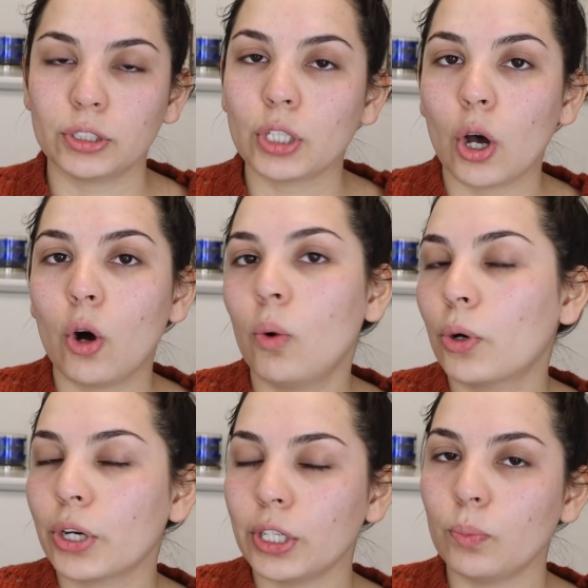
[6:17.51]
So
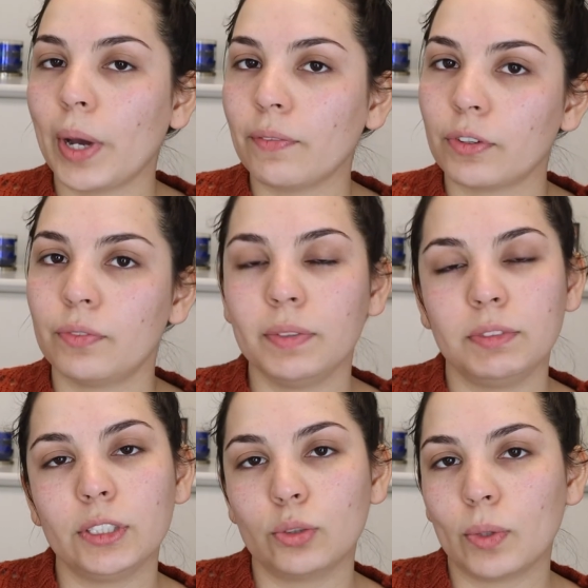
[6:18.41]
we're gonna wait for
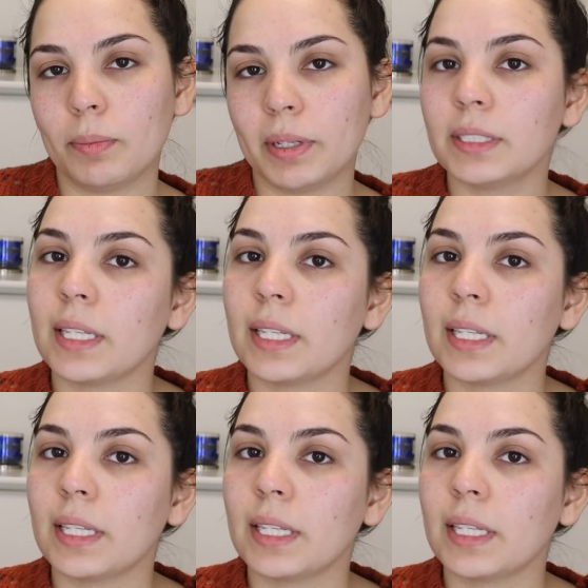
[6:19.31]
15 to 20 minutes